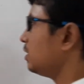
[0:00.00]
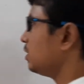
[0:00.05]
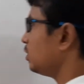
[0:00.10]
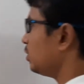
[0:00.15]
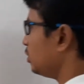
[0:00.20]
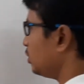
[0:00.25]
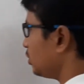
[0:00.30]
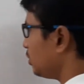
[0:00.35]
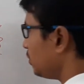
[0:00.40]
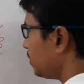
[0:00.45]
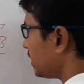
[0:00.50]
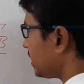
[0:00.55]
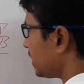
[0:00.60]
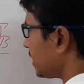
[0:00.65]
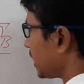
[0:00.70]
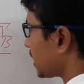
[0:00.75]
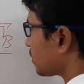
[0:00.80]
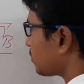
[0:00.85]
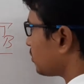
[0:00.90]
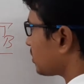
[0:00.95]
Your
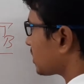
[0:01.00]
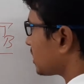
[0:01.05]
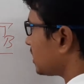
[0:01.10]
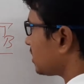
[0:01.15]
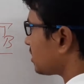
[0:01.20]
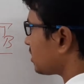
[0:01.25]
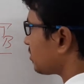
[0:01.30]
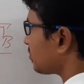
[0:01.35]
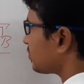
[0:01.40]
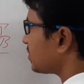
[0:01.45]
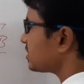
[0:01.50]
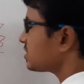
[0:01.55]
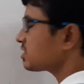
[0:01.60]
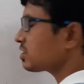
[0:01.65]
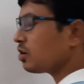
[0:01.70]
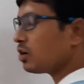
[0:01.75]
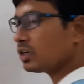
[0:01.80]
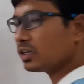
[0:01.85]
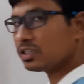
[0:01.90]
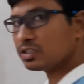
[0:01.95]
network interface
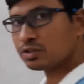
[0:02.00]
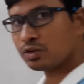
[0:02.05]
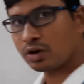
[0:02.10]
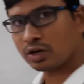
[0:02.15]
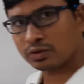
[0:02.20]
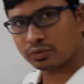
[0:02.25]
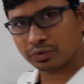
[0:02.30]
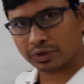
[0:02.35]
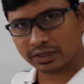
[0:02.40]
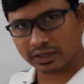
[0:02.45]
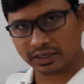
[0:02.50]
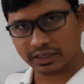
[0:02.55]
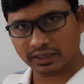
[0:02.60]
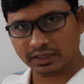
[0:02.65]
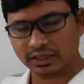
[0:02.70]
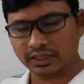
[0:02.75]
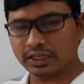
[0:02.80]
card is not working.